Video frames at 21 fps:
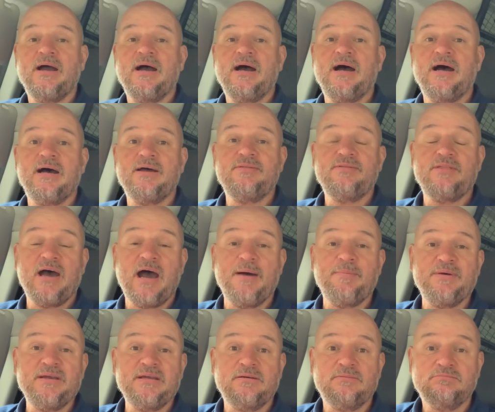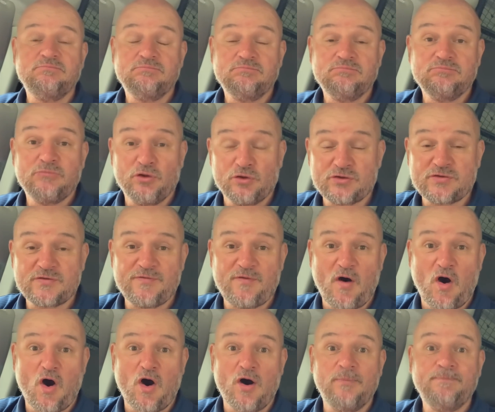and they're happy thus
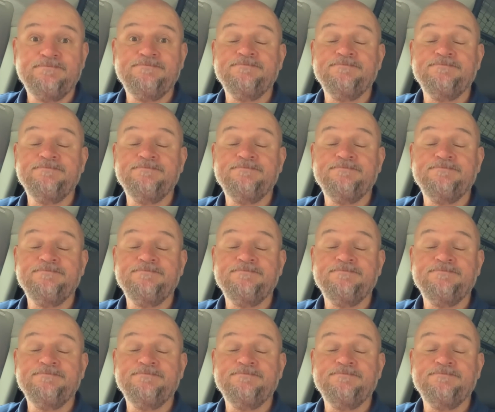far.